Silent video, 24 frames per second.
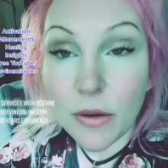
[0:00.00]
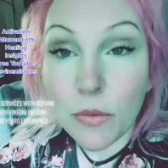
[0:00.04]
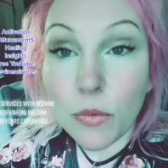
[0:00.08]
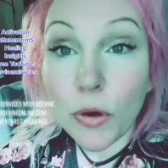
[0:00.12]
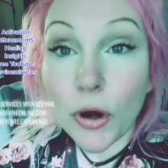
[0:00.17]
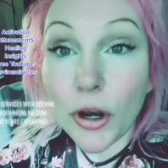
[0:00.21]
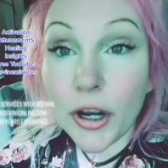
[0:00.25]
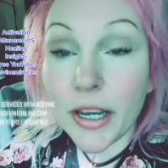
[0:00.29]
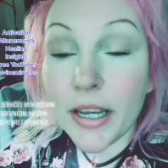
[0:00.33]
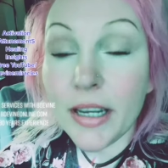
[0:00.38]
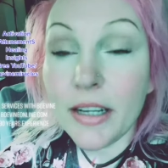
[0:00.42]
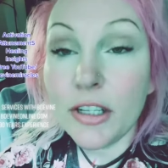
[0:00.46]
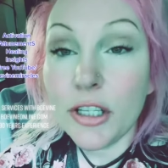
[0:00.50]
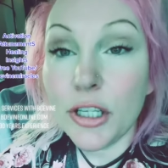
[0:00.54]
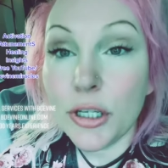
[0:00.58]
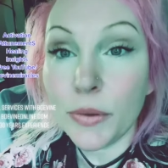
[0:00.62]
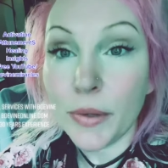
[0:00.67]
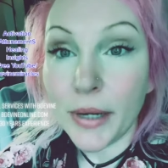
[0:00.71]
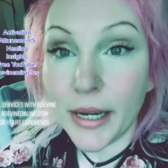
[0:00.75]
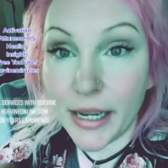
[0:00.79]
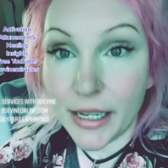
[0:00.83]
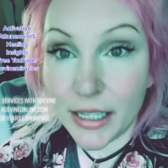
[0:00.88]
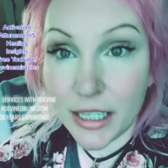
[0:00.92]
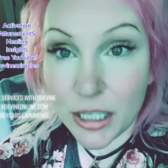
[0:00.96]
Working to
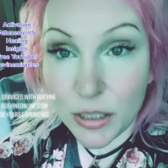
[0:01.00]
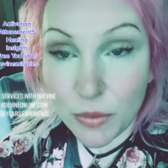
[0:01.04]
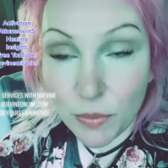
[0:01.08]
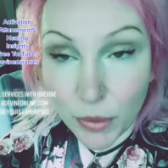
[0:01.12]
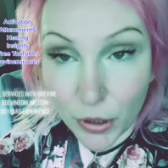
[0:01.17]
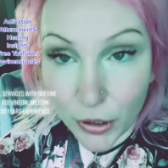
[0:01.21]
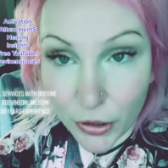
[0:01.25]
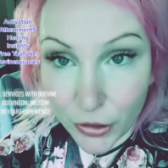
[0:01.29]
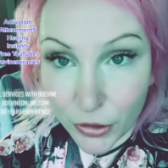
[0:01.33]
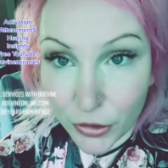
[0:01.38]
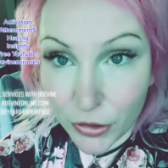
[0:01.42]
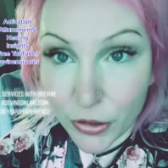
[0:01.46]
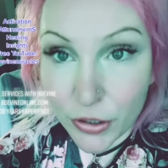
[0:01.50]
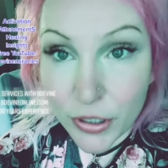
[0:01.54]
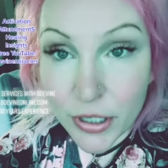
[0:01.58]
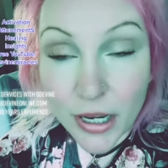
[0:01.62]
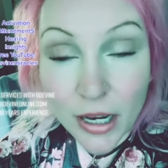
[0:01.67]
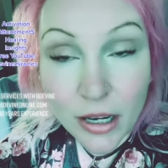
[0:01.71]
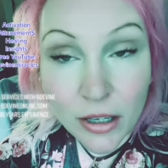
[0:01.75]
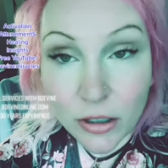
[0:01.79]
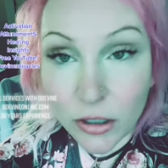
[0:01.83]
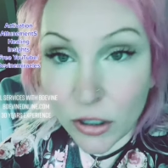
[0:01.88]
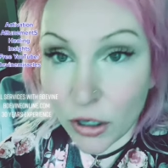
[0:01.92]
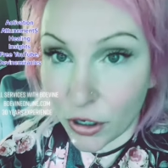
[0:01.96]
expose
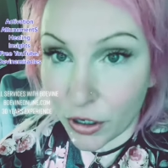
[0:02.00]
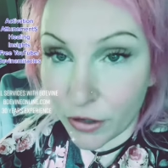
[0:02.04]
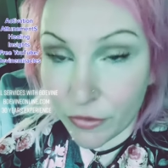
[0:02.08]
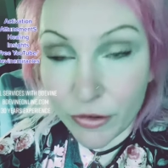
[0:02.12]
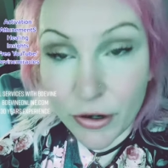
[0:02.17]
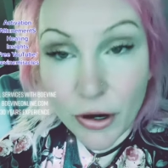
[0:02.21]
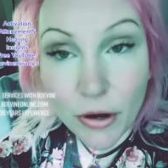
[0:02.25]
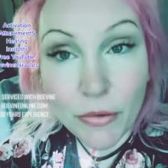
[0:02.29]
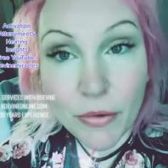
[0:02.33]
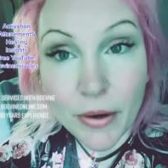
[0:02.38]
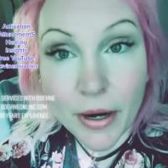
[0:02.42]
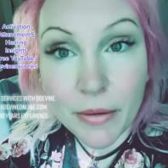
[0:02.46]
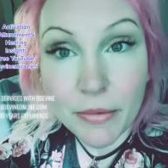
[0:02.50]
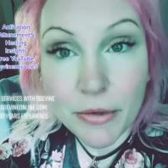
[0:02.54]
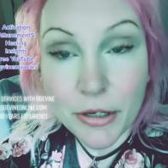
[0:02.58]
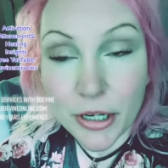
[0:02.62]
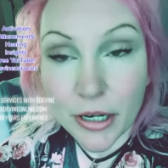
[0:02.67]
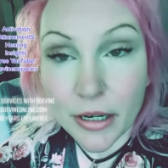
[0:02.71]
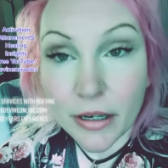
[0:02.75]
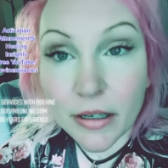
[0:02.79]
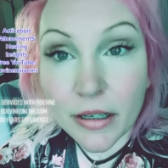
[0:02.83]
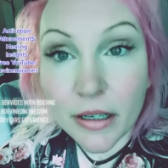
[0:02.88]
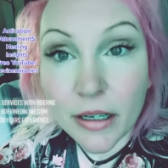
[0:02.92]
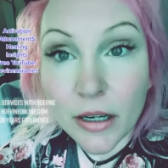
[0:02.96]
a lot of
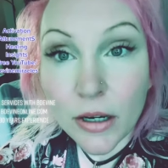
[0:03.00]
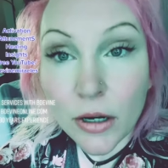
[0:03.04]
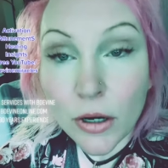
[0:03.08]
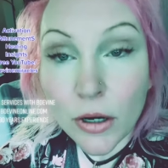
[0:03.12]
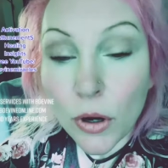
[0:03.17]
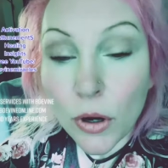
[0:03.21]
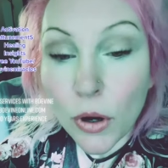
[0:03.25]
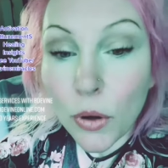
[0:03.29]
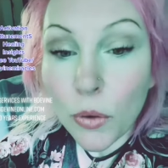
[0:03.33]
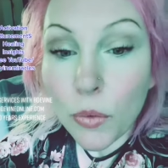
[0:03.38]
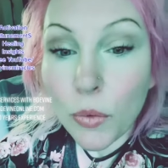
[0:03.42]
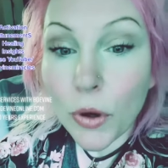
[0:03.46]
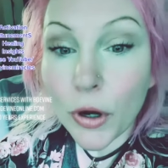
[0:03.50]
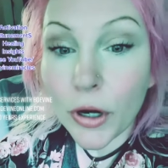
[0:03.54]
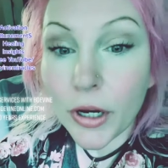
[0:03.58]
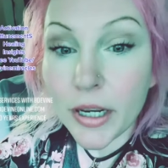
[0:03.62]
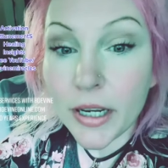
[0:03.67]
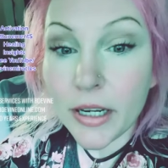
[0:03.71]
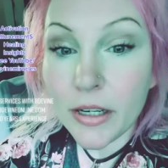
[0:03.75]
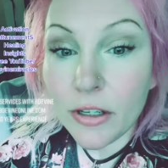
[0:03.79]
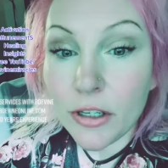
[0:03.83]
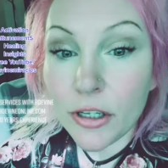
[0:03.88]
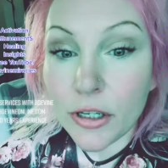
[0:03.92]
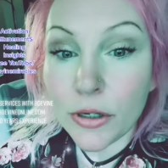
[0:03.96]
corruption
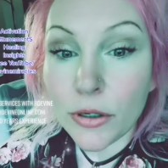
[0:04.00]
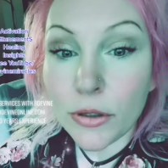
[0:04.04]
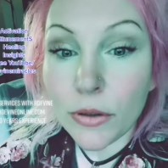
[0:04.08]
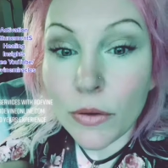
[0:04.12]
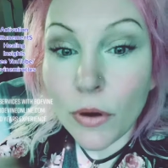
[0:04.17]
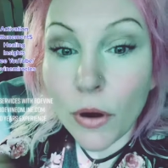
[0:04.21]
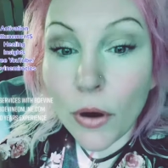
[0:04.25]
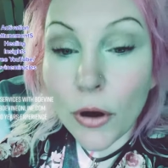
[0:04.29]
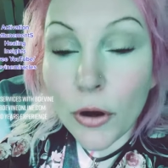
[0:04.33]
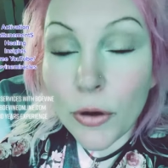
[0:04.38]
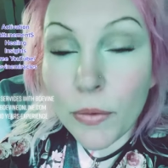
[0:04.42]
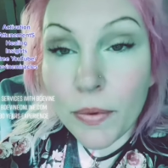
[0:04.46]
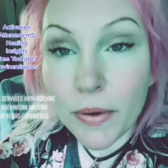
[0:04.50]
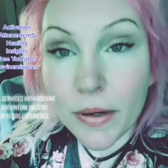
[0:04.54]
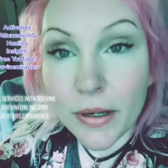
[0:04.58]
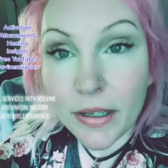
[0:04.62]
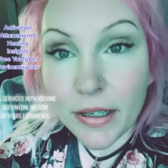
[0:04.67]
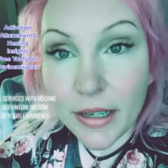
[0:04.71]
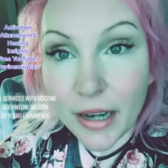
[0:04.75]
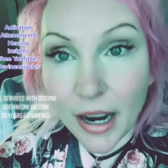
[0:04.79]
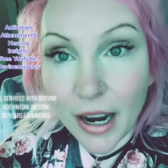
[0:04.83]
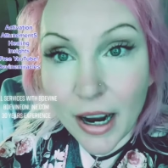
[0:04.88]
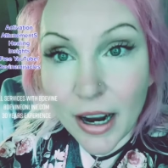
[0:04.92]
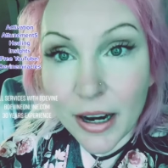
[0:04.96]
working to
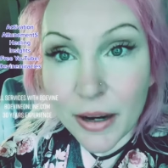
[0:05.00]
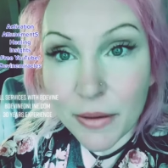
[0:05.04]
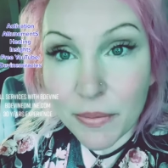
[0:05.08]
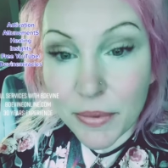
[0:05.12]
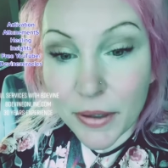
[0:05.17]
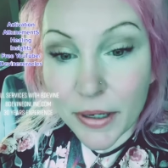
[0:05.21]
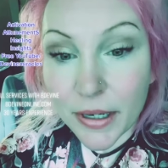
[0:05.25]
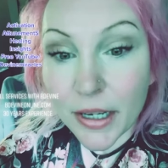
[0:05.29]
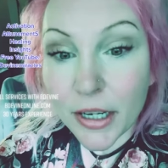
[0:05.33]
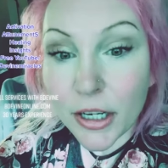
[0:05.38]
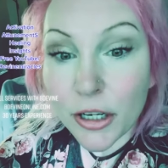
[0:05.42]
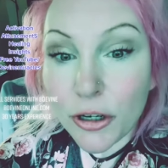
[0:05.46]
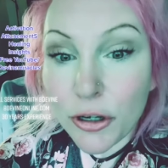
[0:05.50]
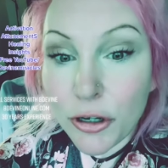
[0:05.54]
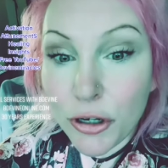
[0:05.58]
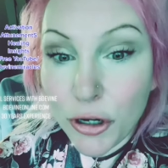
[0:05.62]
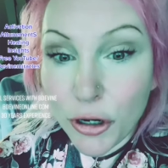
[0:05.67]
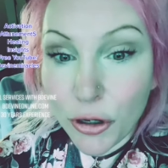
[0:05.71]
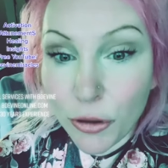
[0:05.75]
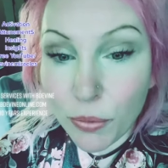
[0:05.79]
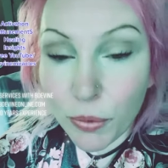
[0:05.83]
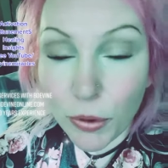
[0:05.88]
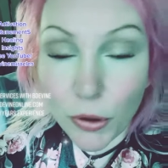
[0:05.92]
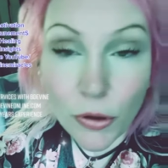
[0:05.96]
open up
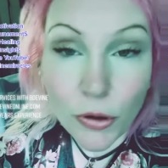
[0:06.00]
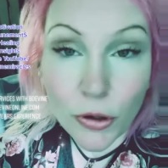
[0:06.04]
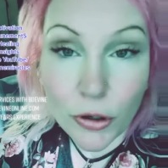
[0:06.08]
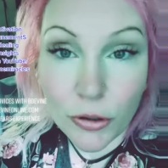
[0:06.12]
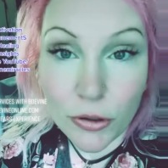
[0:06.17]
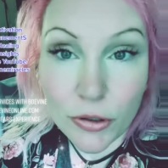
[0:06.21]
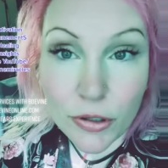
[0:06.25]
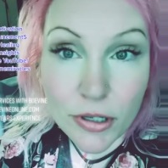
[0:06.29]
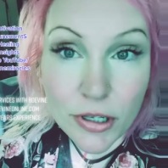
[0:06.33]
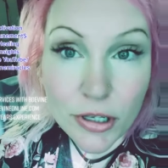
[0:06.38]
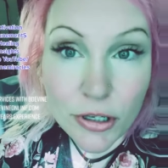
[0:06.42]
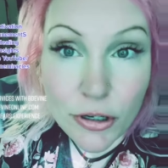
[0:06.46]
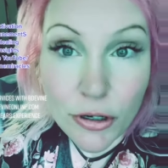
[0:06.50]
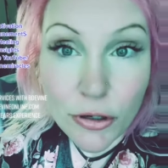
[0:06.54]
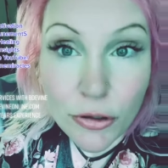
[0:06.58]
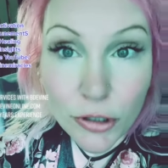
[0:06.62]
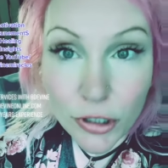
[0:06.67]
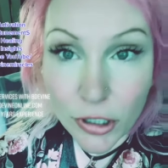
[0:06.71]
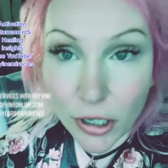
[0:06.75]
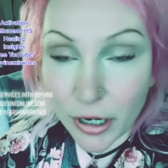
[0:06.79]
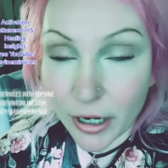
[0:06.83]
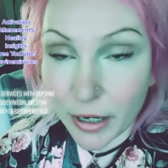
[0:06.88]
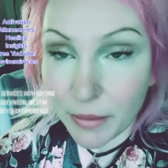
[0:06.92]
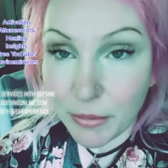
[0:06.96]
new portals, new
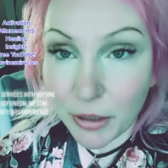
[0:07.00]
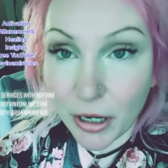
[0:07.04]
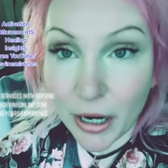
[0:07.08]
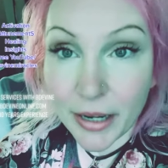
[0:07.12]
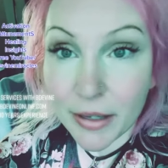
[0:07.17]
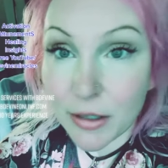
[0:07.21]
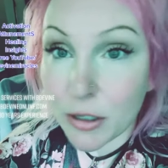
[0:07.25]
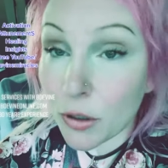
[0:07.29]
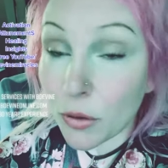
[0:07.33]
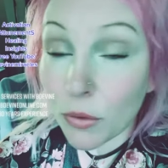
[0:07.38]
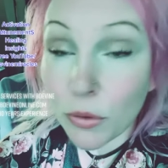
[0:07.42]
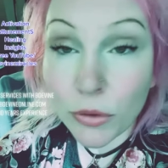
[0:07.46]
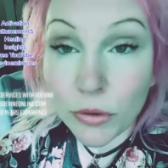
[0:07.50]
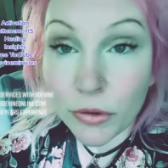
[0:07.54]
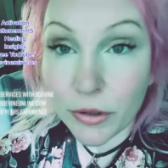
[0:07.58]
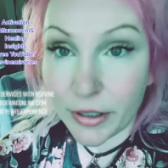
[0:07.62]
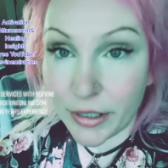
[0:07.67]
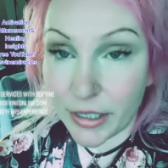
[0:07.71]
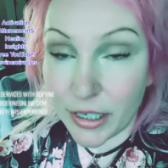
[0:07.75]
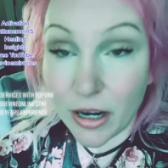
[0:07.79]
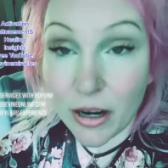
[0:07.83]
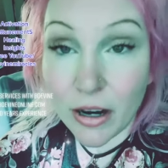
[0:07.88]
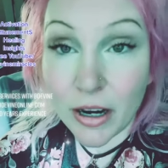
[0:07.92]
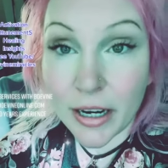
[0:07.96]
timelines all the
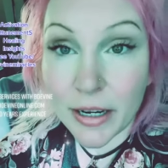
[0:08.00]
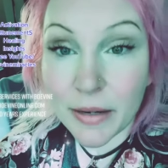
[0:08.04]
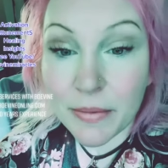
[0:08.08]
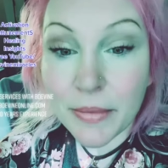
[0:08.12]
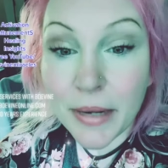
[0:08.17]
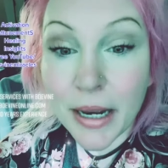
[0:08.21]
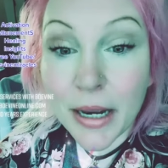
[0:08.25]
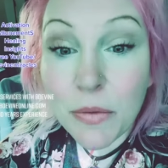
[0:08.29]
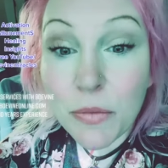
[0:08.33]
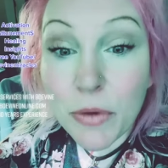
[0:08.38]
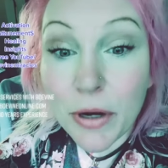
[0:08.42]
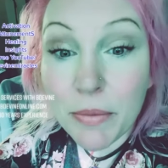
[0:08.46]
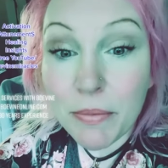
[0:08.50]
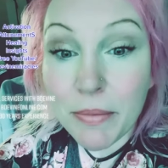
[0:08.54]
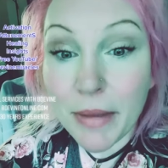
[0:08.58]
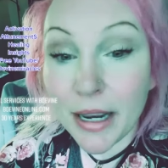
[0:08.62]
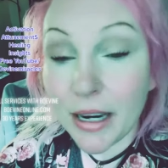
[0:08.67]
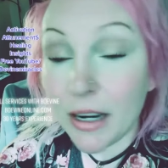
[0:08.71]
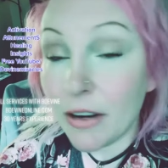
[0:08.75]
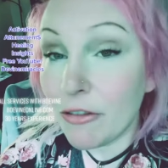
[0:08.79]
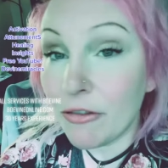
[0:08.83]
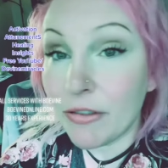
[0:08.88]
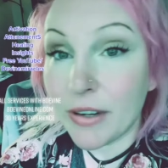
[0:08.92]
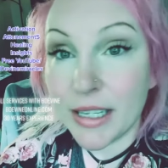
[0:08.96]
time, and we're
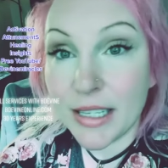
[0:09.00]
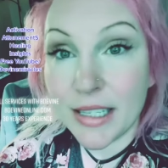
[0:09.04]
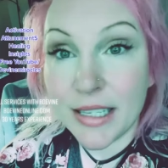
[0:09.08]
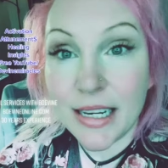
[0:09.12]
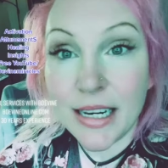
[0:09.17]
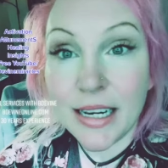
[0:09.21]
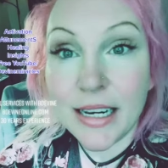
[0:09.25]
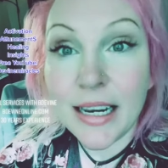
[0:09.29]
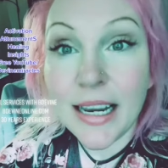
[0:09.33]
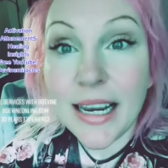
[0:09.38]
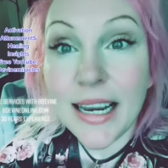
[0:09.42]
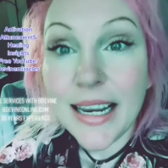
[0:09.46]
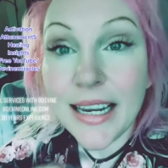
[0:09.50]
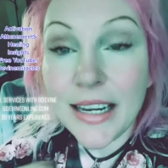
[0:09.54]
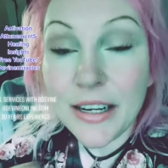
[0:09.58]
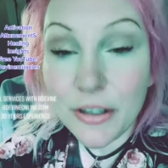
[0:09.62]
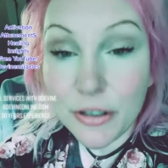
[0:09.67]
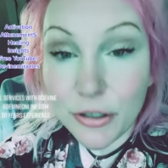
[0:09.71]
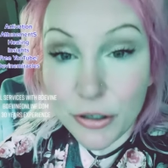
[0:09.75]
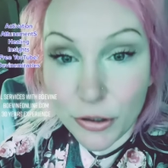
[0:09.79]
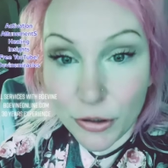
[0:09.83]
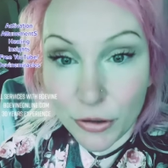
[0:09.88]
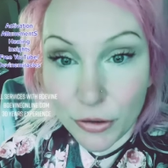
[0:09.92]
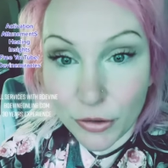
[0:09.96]
manifesting
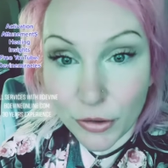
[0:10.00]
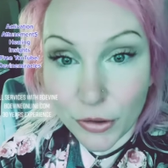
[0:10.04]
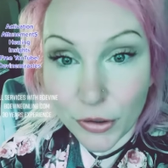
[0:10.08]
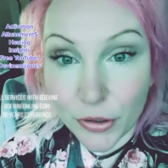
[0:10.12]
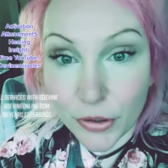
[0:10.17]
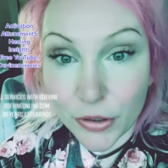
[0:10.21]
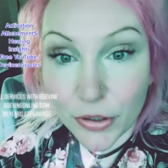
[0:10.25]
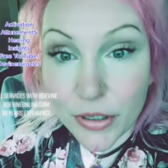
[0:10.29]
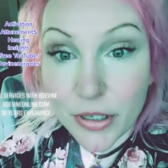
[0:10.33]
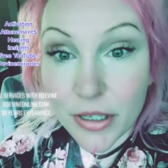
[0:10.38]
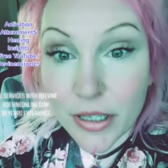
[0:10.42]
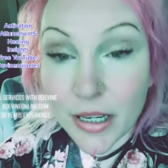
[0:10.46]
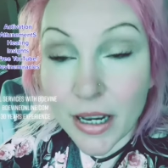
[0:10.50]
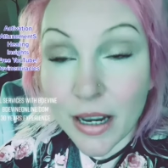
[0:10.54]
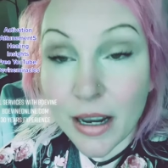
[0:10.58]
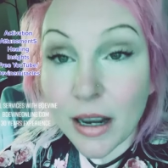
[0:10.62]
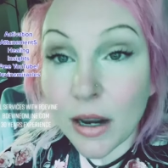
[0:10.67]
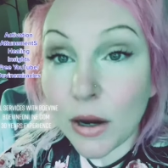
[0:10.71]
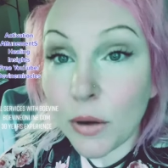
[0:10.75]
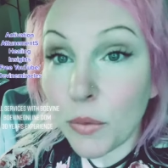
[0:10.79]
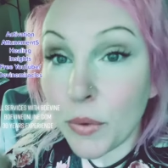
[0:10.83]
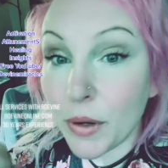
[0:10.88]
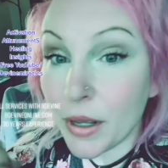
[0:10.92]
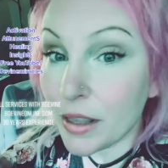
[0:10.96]
into those
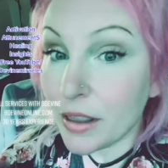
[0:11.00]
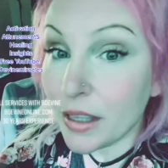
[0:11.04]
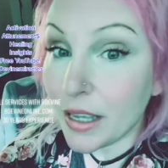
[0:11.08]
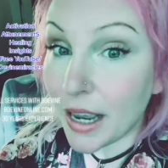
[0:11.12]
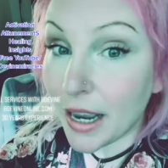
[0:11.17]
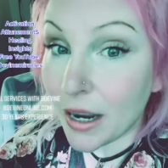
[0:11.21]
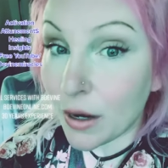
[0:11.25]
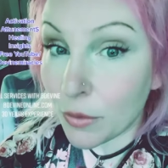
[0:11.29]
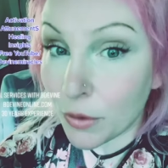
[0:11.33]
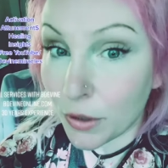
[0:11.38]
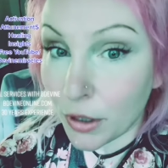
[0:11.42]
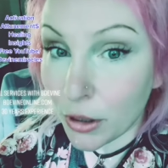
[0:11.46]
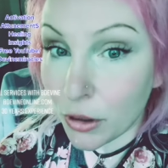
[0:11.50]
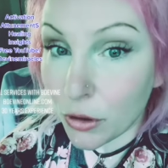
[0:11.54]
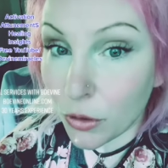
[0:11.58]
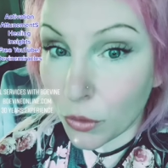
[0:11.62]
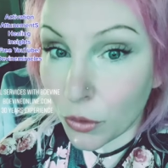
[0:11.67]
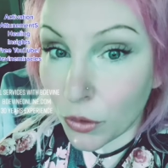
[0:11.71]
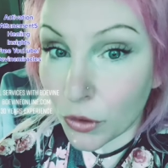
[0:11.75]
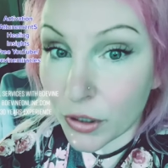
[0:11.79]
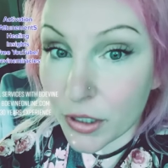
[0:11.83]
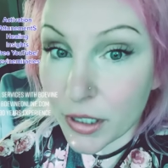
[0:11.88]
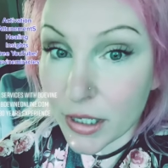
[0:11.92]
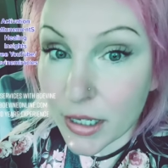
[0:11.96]
with our
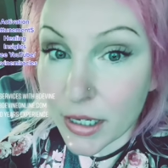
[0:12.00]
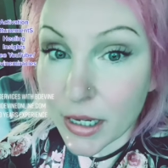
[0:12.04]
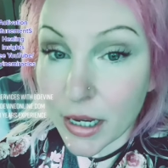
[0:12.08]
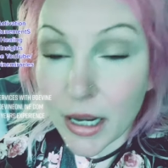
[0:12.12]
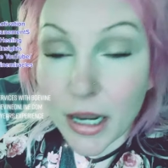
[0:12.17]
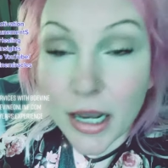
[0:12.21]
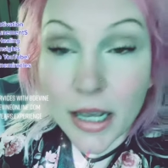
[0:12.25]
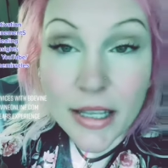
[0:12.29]
thoughts.